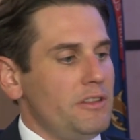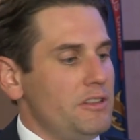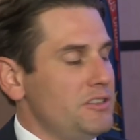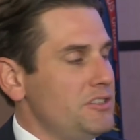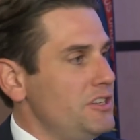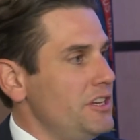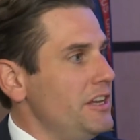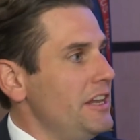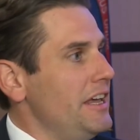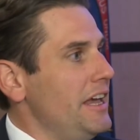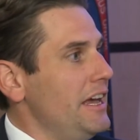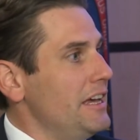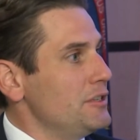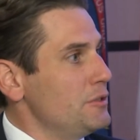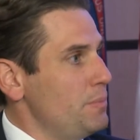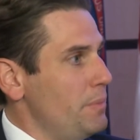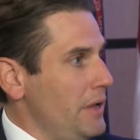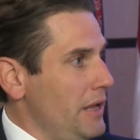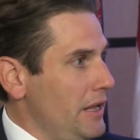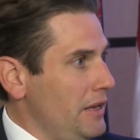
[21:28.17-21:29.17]
the city
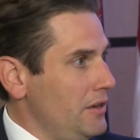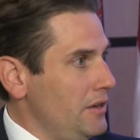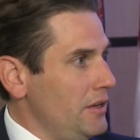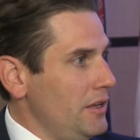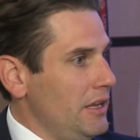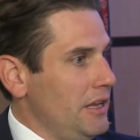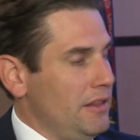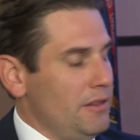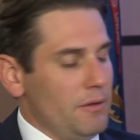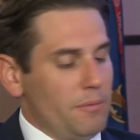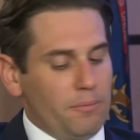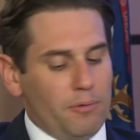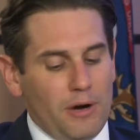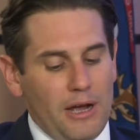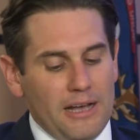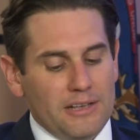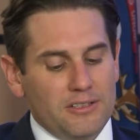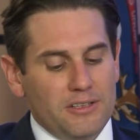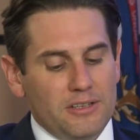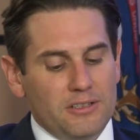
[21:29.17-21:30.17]
has been in the
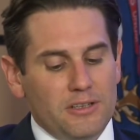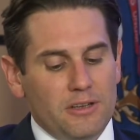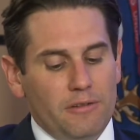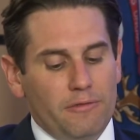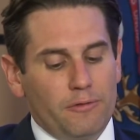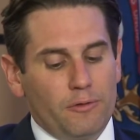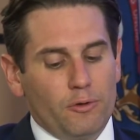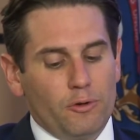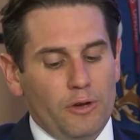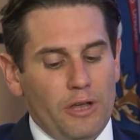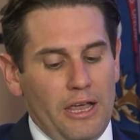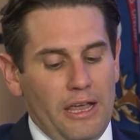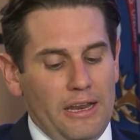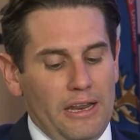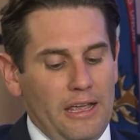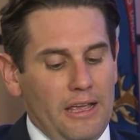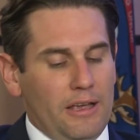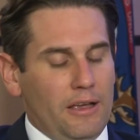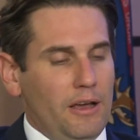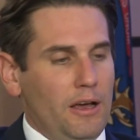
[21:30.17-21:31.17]
process of
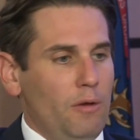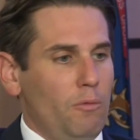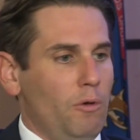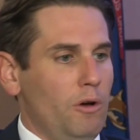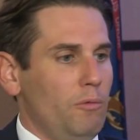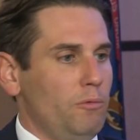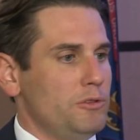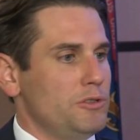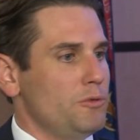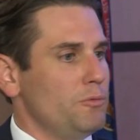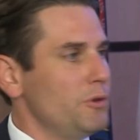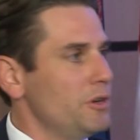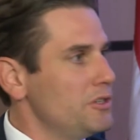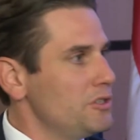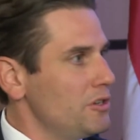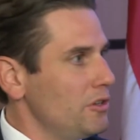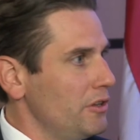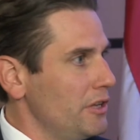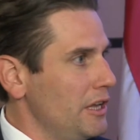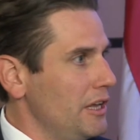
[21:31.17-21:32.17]
creating what was
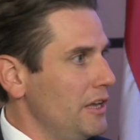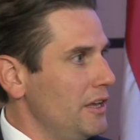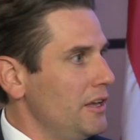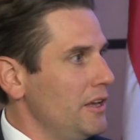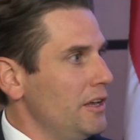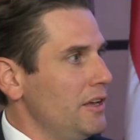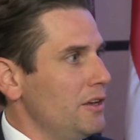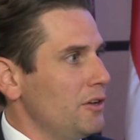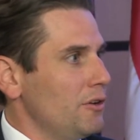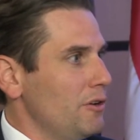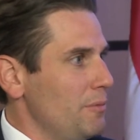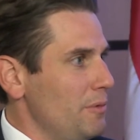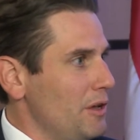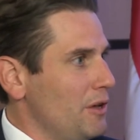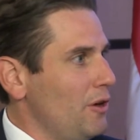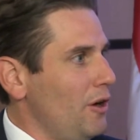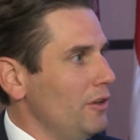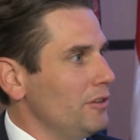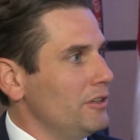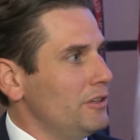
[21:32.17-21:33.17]
originally going to be
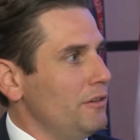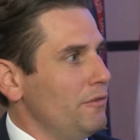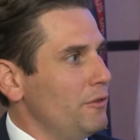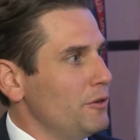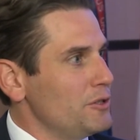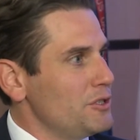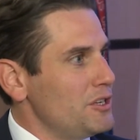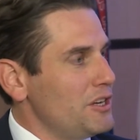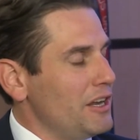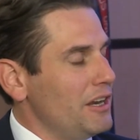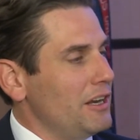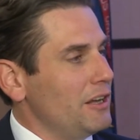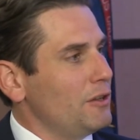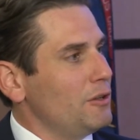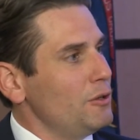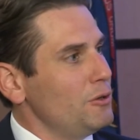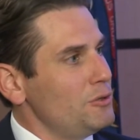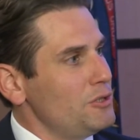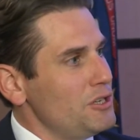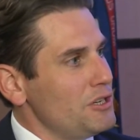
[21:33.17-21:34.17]
called the Diversity and
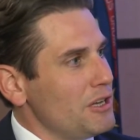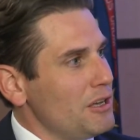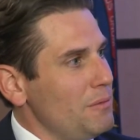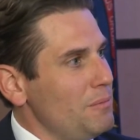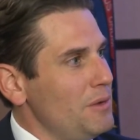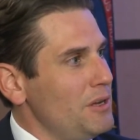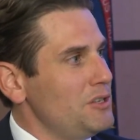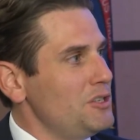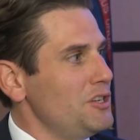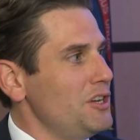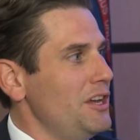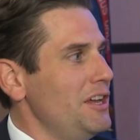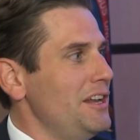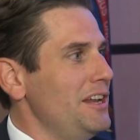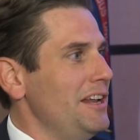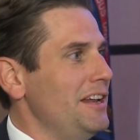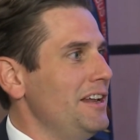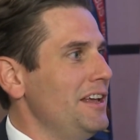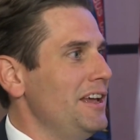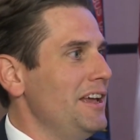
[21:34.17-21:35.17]
Inclusion
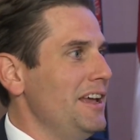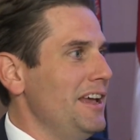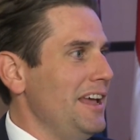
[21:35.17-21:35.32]
Commission